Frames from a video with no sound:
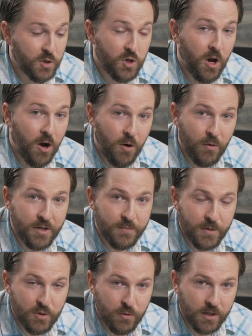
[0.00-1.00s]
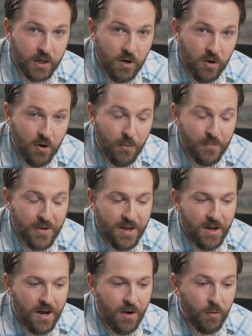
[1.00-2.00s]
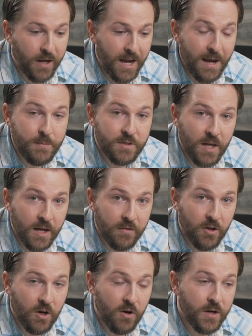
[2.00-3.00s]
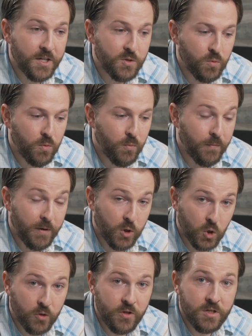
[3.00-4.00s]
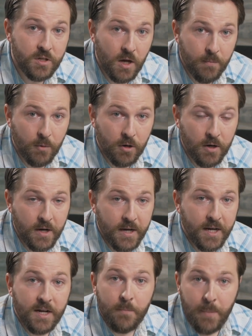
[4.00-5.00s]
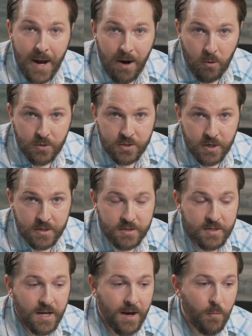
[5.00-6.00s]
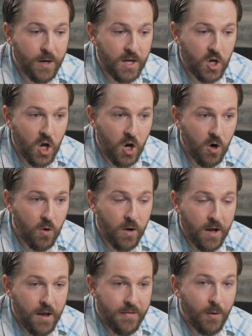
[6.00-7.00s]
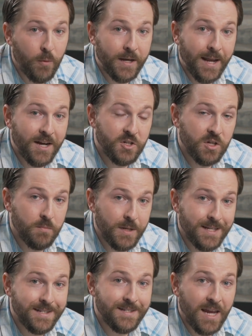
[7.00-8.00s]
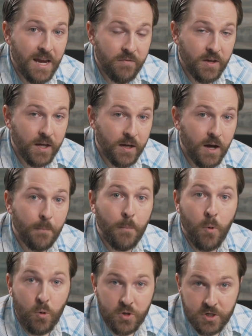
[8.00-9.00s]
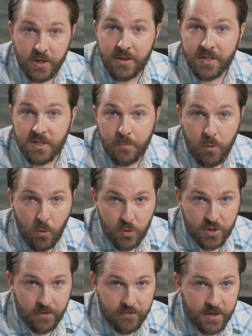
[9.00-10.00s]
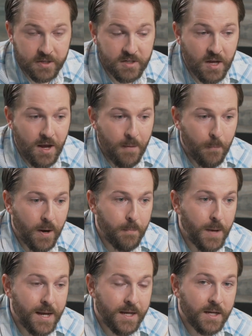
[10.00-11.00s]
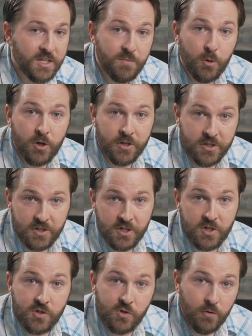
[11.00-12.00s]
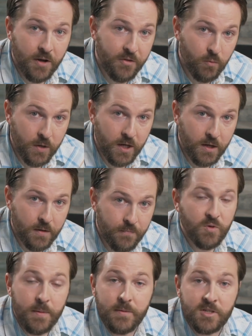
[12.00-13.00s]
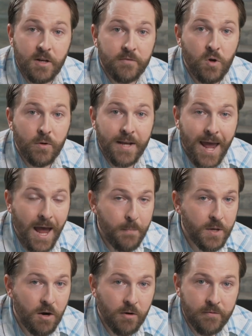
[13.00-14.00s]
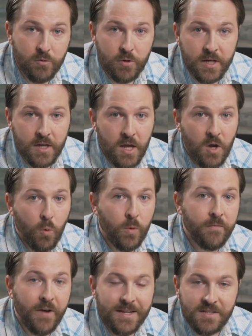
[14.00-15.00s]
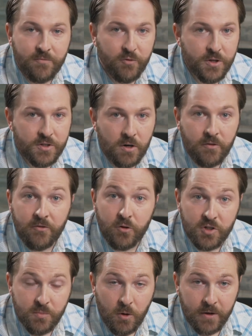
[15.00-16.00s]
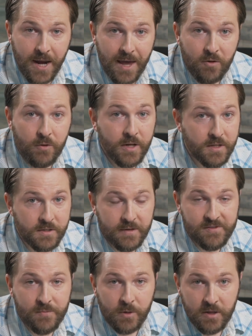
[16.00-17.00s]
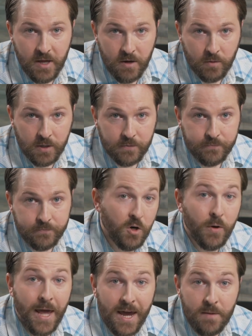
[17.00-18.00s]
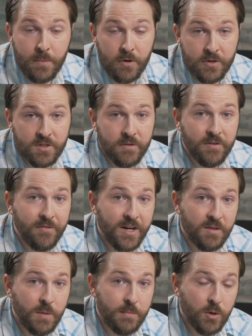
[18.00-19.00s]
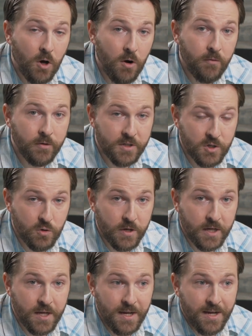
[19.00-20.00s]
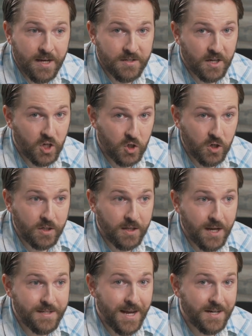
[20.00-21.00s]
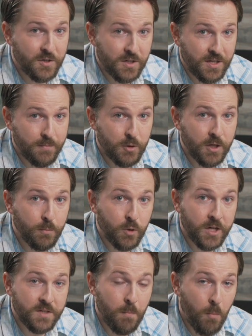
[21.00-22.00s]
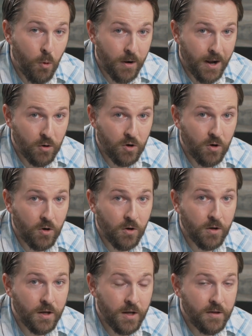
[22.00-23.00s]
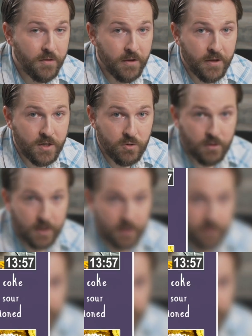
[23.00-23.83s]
you should always be drinking at home. What I am saying, though, is when we learn this number, it empowers us, and we know that we can actually be saving a portion, at least a portion of this, by making smarter decisions throughout the week. So maybe instead of going to happy hour every week, we invite some friends over for a small gathering and save some money that way. You know, an added bonus of inviting people over to drink is that a good guest actually typically brings more alcohol than they drink.